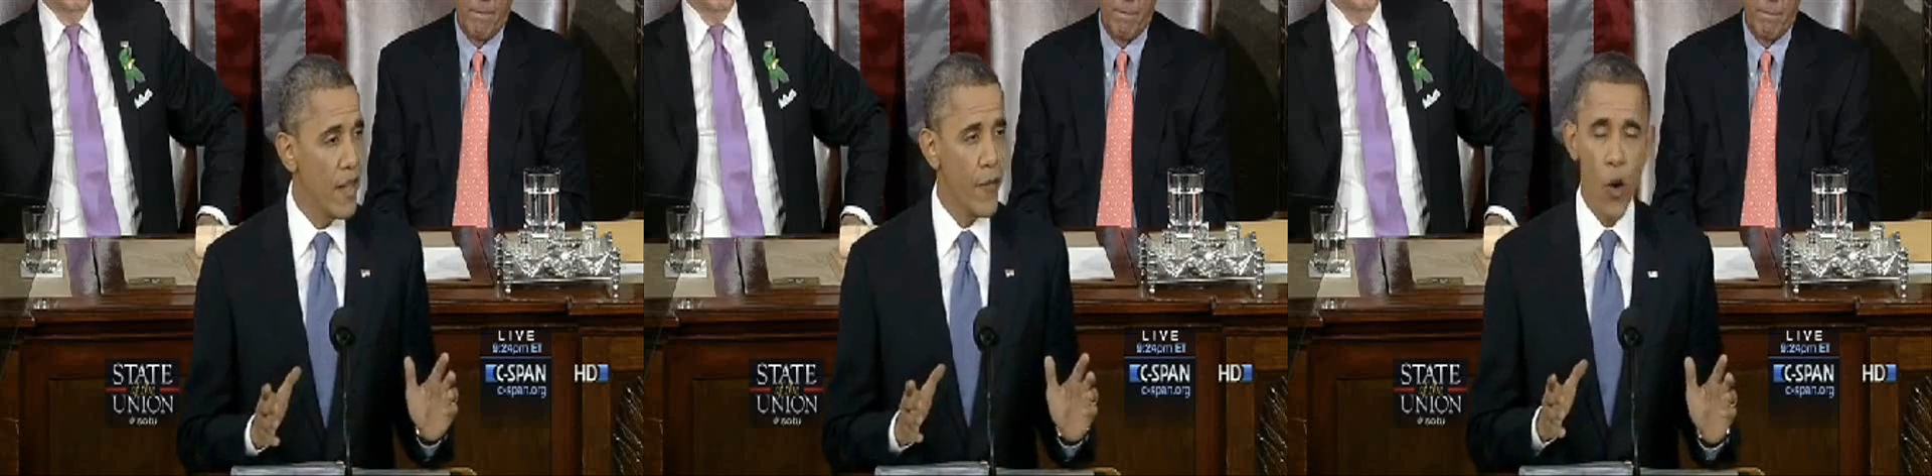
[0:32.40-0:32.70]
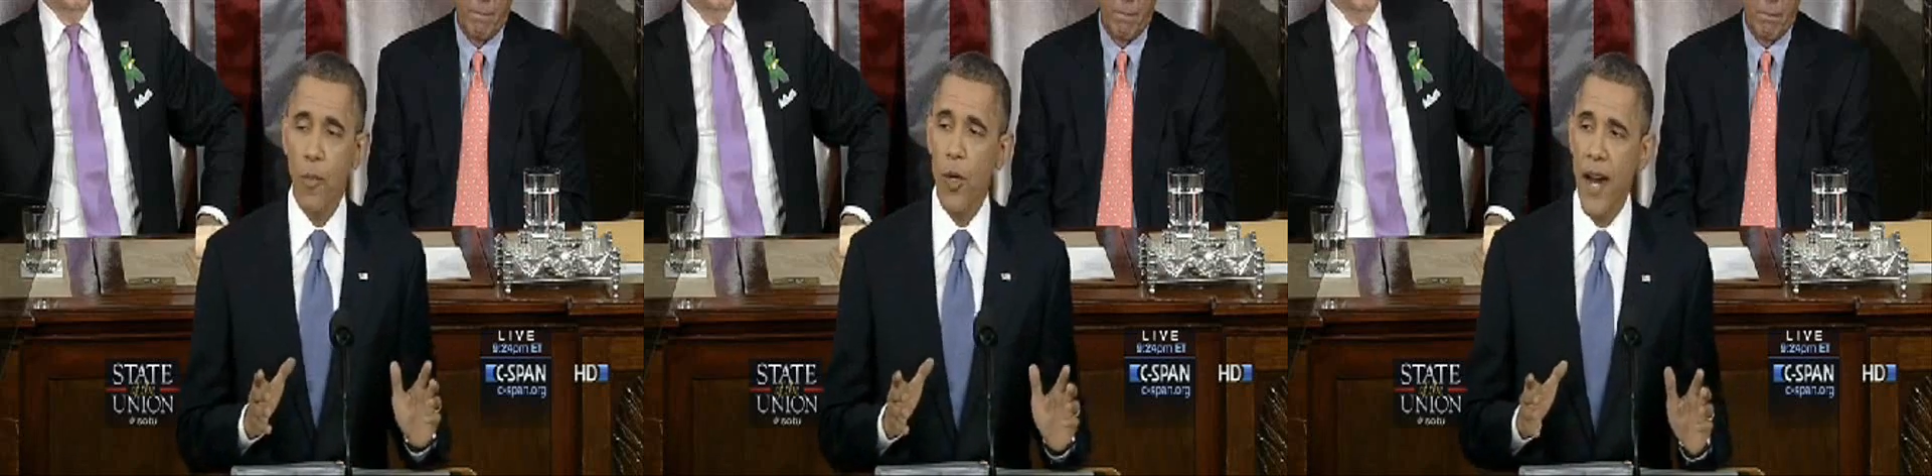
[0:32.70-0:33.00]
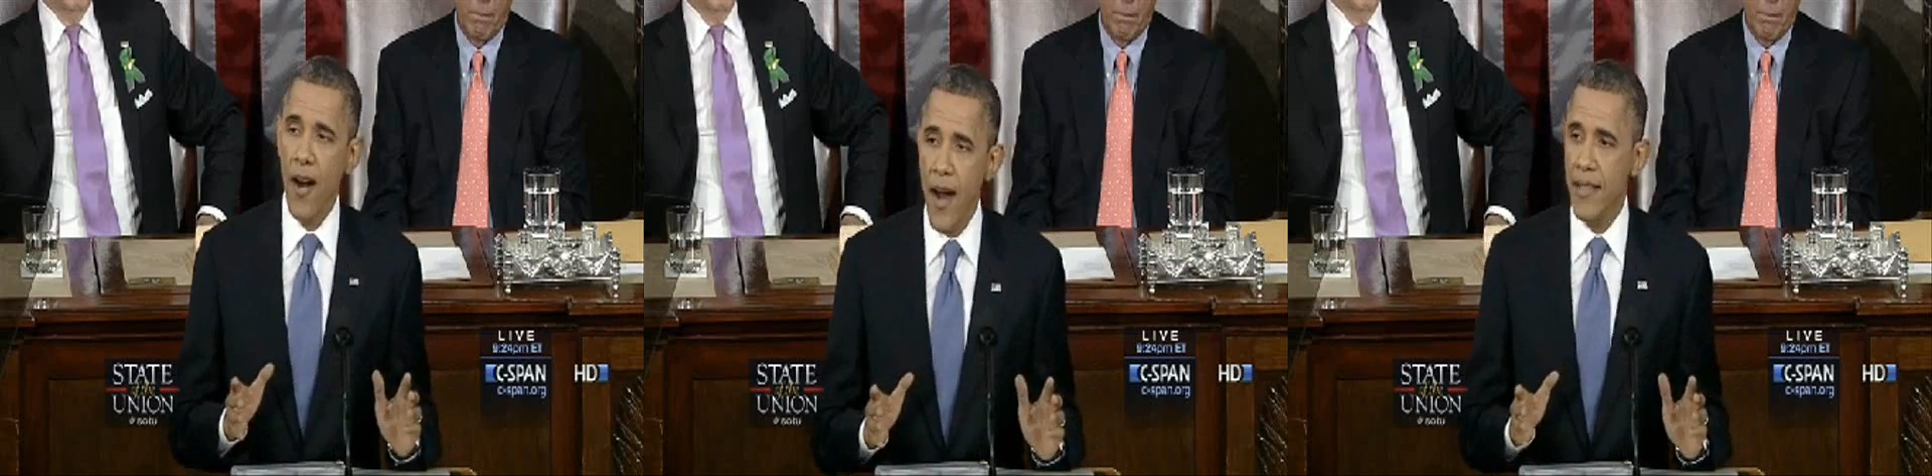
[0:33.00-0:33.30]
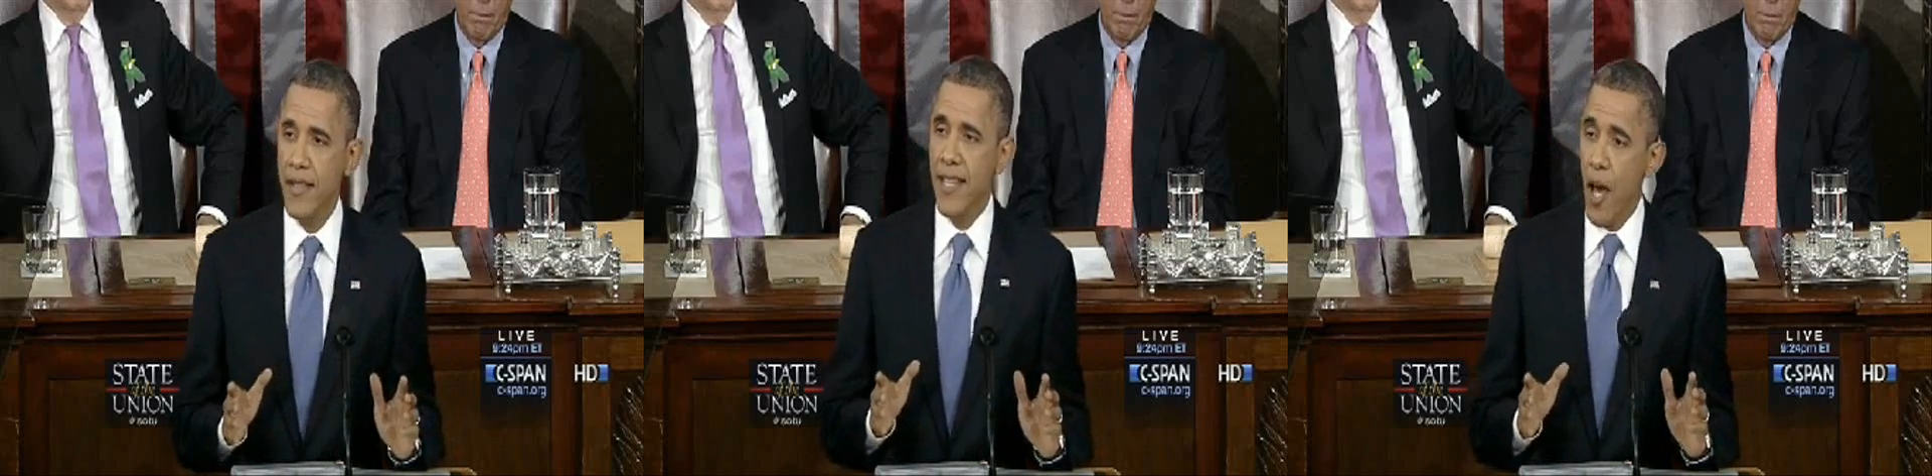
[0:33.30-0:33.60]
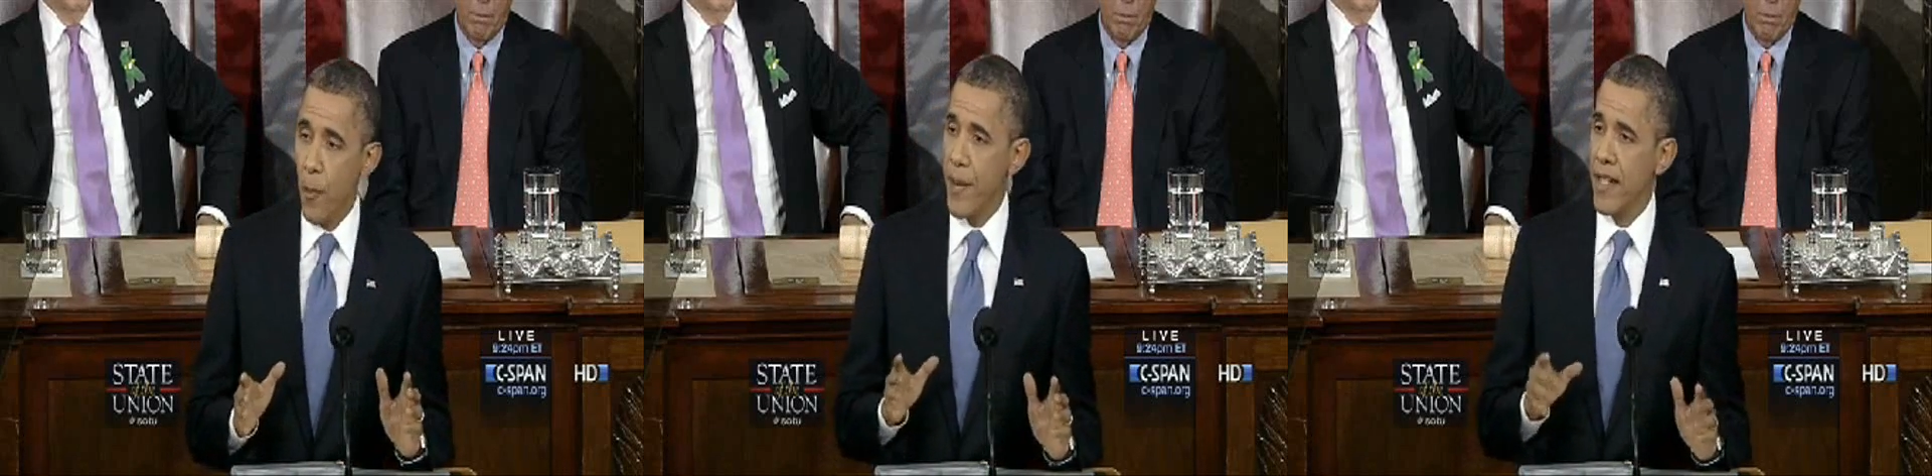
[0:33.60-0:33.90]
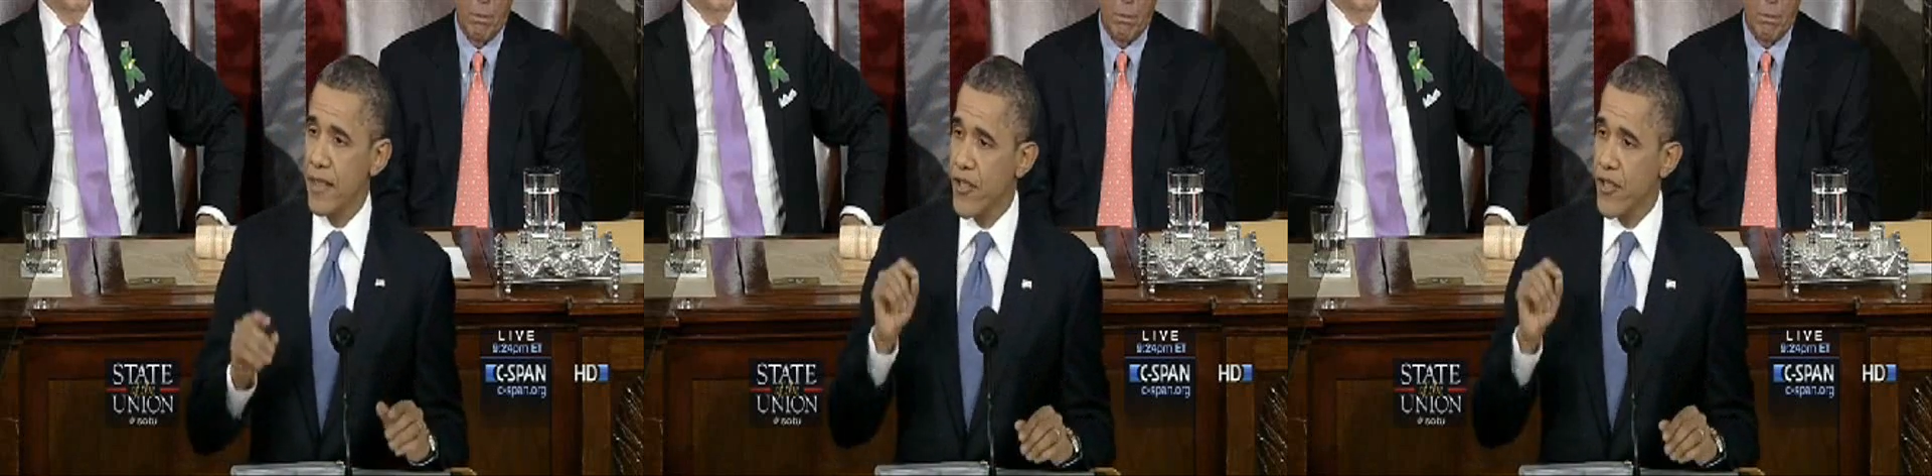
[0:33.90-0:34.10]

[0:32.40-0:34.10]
the Affordable Care Act is helping